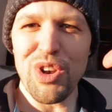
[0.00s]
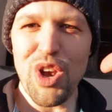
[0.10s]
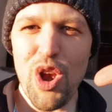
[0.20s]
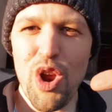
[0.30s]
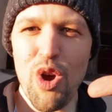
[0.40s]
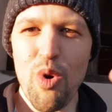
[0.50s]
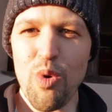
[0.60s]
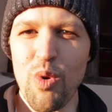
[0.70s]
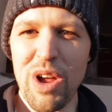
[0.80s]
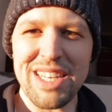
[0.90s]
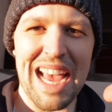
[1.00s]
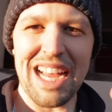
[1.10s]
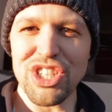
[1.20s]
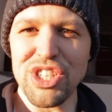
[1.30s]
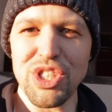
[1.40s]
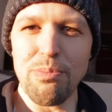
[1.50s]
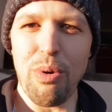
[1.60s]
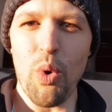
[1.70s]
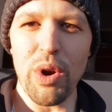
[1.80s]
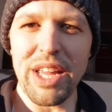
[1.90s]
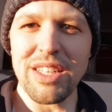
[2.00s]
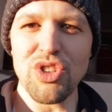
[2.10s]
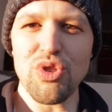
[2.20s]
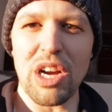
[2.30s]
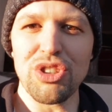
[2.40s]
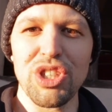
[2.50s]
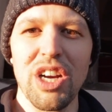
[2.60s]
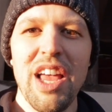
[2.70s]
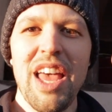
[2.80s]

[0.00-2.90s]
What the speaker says: no attaching supporting structure.